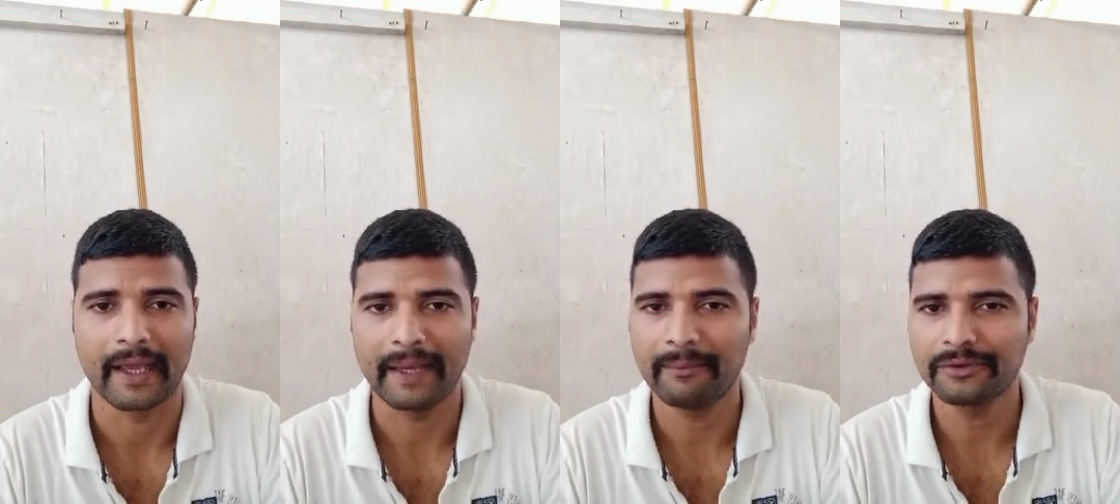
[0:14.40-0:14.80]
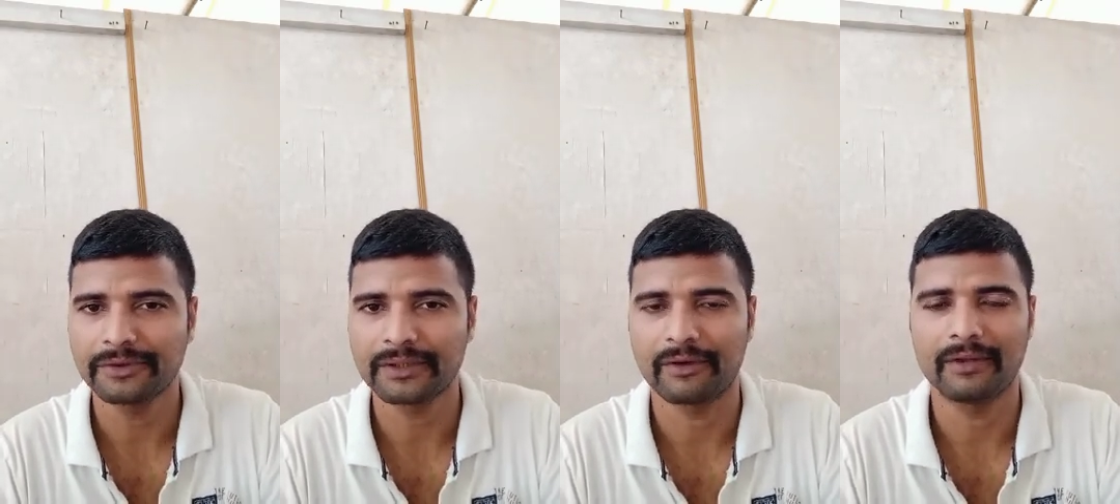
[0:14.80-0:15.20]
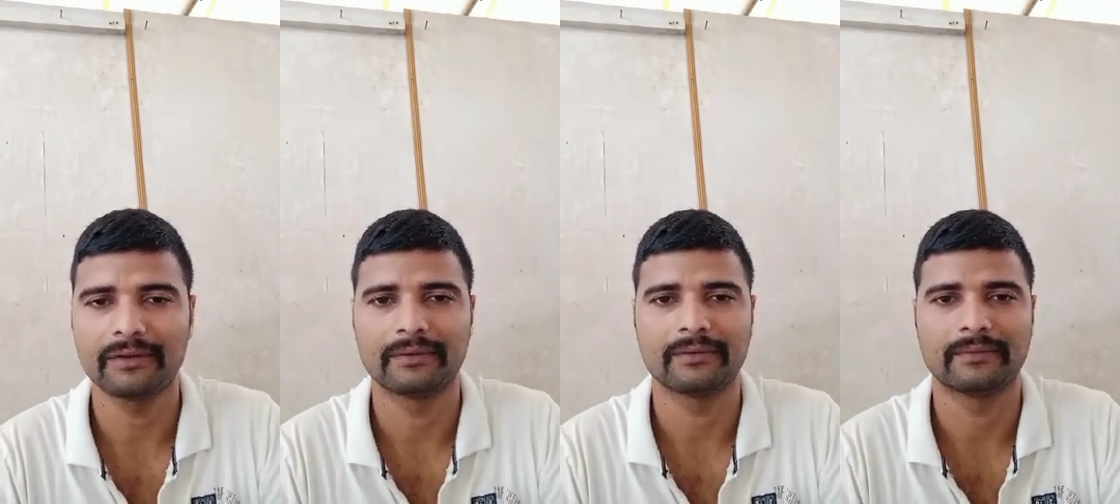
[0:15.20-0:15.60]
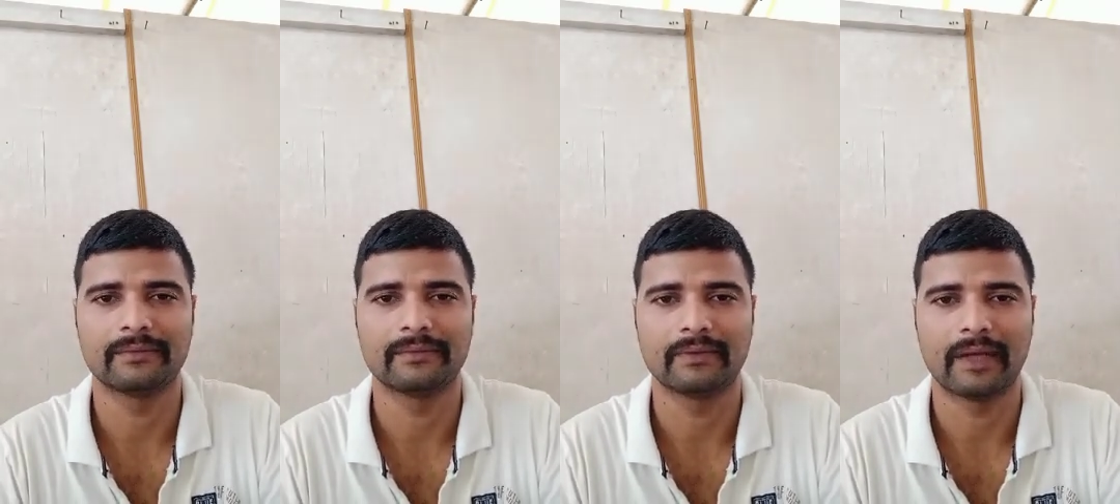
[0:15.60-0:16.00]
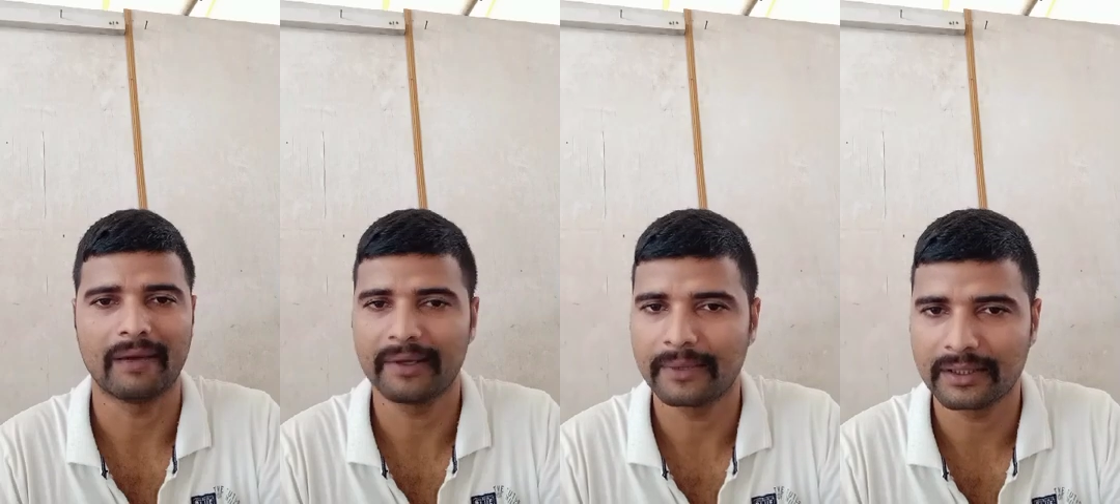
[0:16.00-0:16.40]
Emotion, all
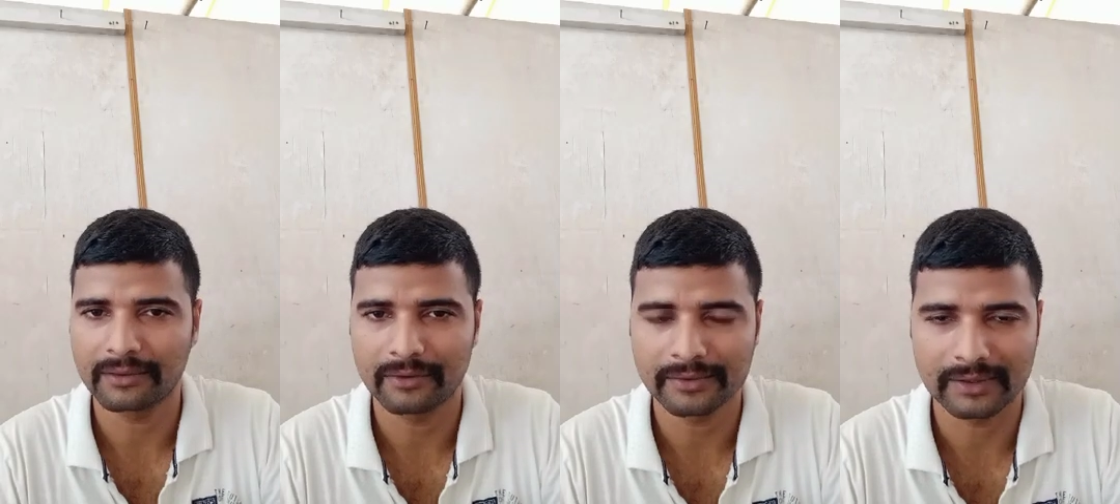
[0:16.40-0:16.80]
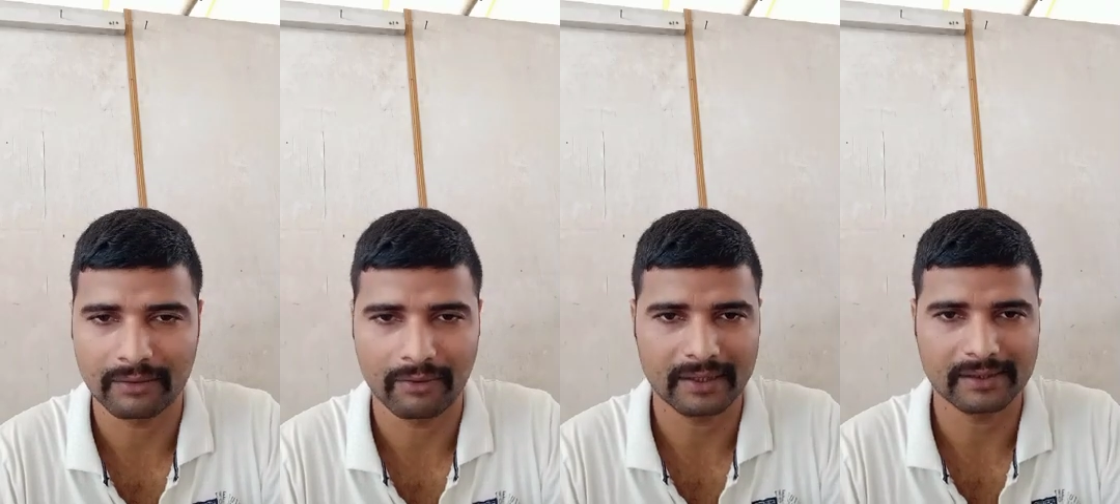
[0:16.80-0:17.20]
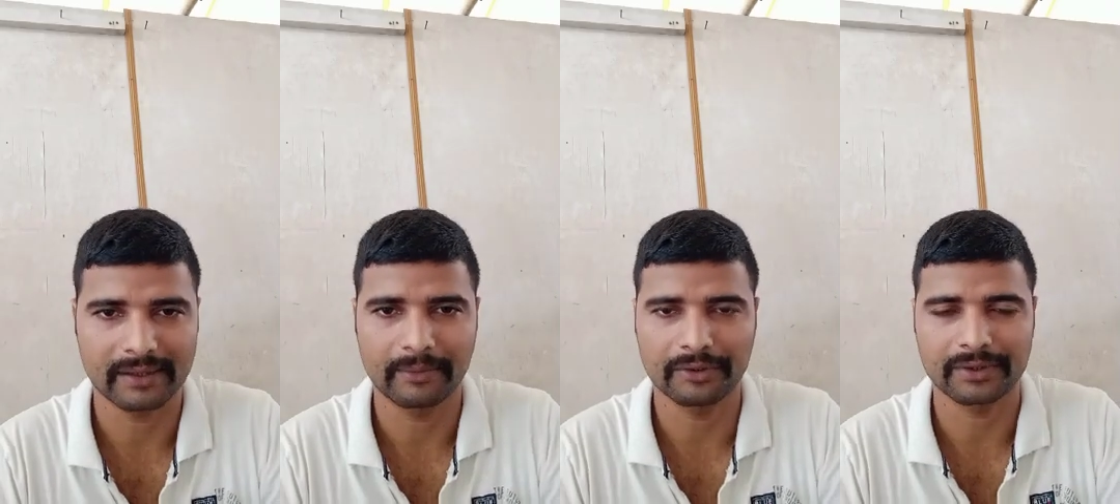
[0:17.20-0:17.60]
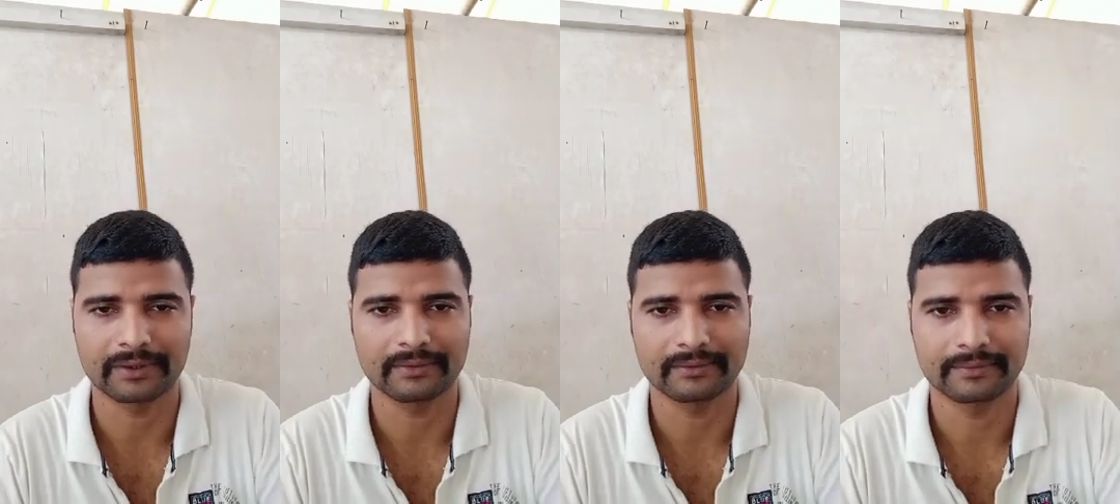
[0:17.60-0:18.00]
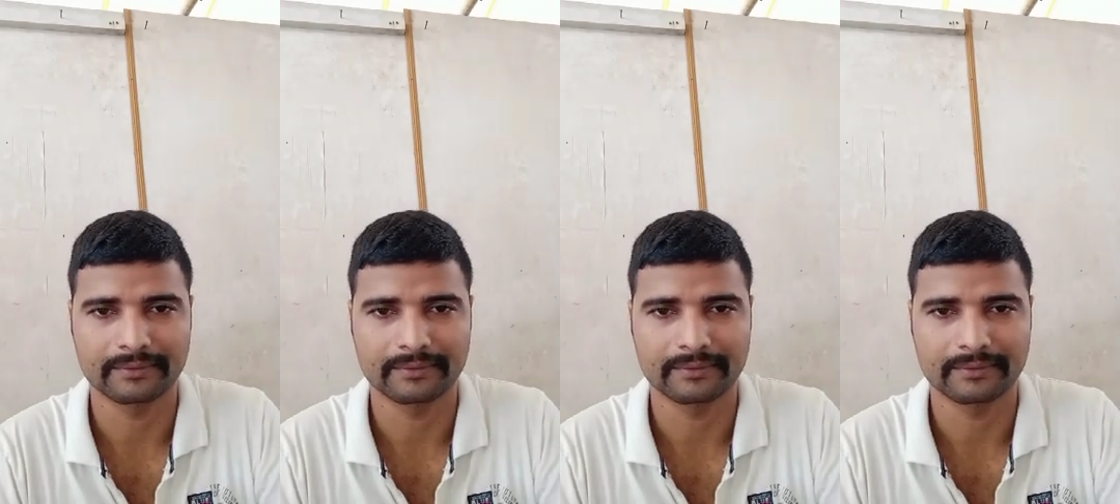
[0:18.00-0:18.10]
everybody knows what is emotion,